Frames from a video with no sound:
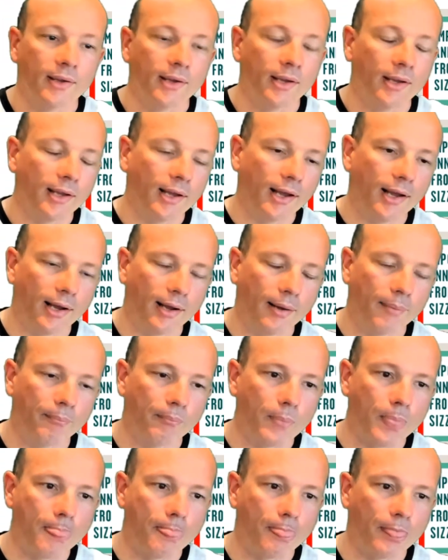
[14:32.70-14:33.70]

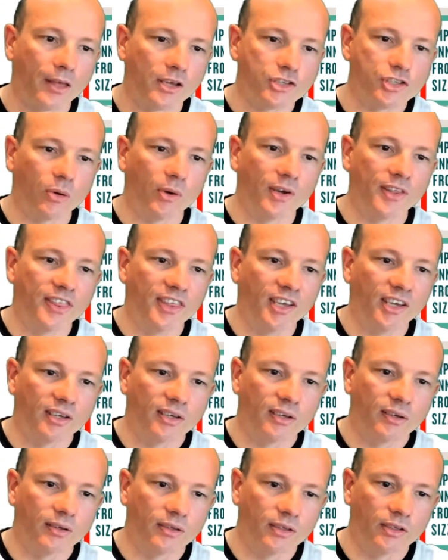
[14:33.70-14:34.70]
So I
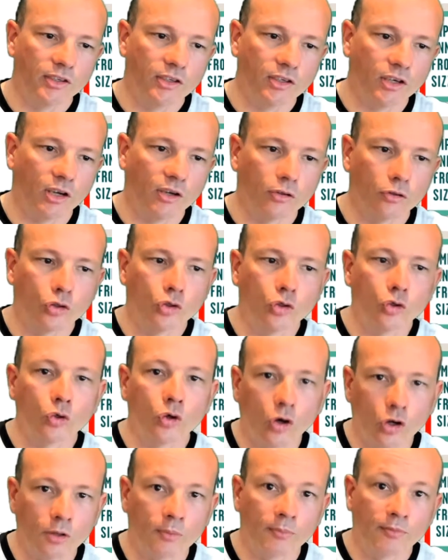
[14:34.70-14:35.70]
think, good
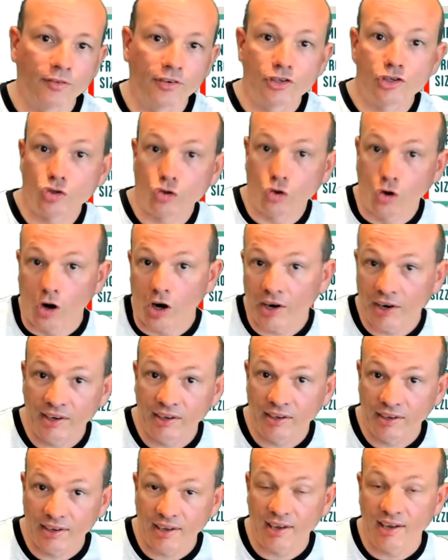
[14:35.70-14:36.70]
on them for
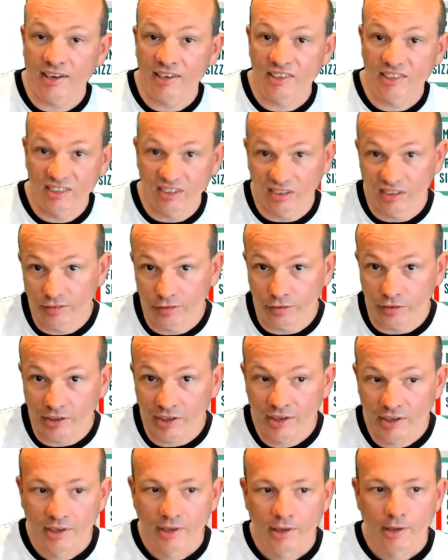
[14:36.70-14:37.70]
trying
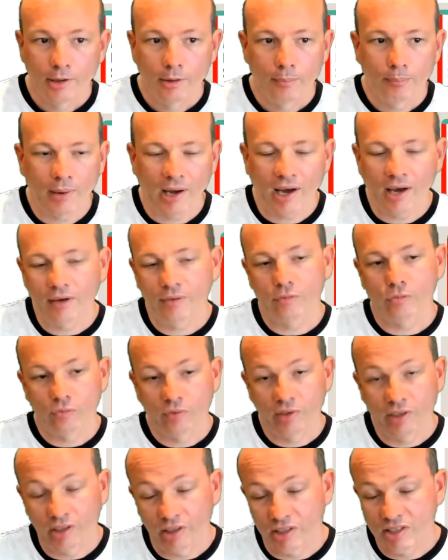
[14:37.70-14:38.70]
delivery, but
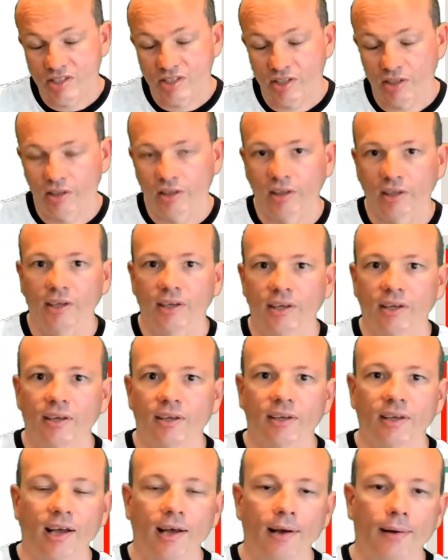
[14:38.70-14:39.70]
realistically,
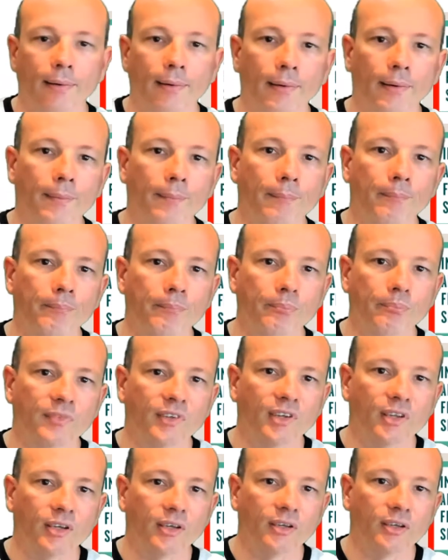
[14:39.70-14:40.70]

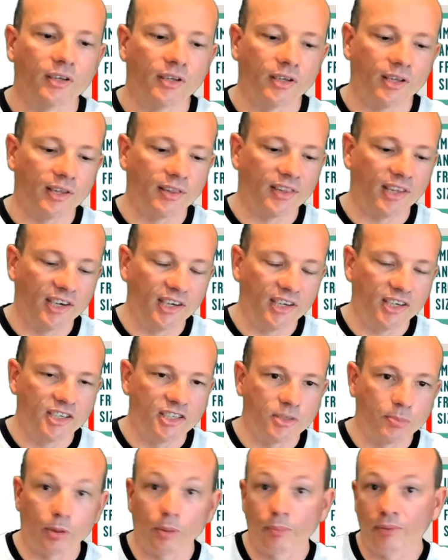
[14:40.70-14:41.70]
they
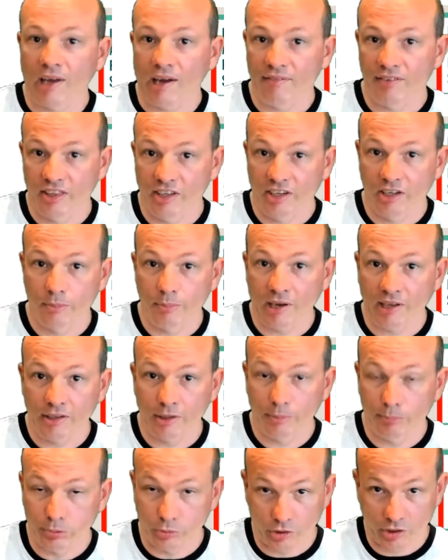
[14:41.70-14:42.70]
needed to probably have a think about
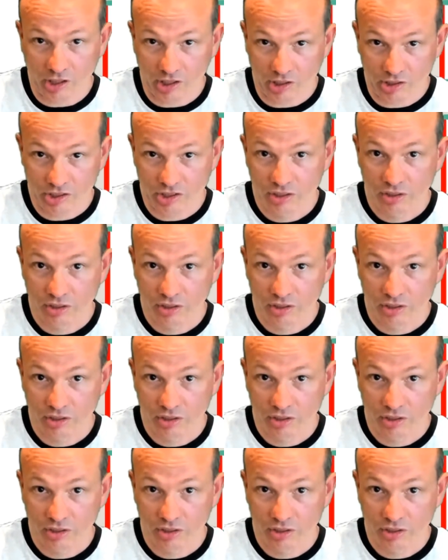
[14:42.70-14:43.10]
their product